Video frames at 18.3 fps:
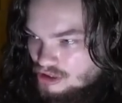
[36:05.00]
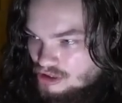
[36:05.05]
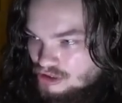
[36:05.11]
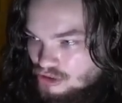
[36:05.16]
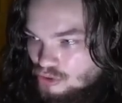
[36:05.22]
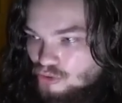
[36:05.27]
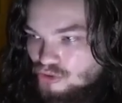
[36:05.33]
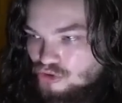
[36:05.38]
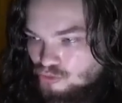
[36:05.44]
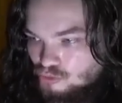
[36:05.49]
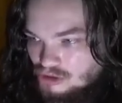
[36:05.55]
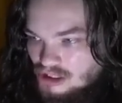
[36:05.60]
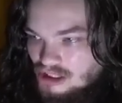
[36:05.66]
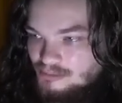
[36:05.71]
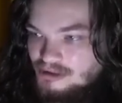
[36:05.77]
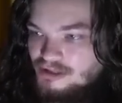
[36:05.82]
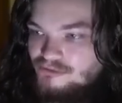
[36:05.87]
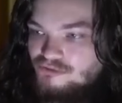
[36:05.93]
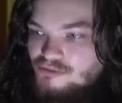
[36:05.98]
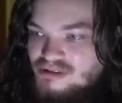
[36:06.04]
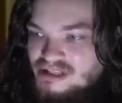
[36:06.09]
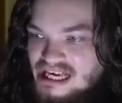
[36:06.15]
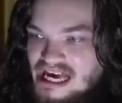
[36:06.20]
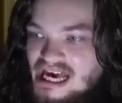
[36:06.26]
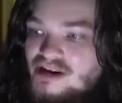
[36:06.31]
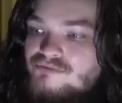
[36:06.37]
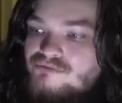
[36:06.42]
The orders were coming from the
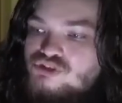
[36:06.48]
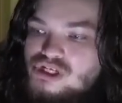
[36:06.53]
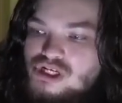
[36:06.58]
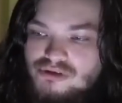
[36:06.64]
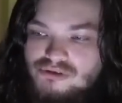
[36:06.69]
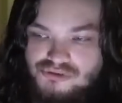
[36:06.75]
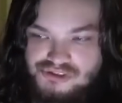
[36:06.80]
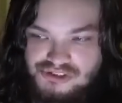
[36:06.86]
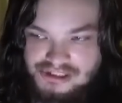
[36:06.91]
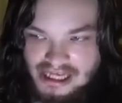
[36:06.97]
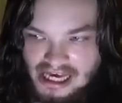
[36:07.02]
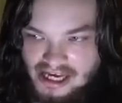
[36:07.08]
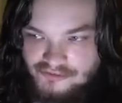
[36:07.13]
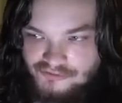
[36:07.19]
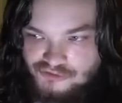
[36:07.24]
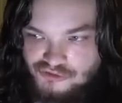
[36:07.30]
head of general staff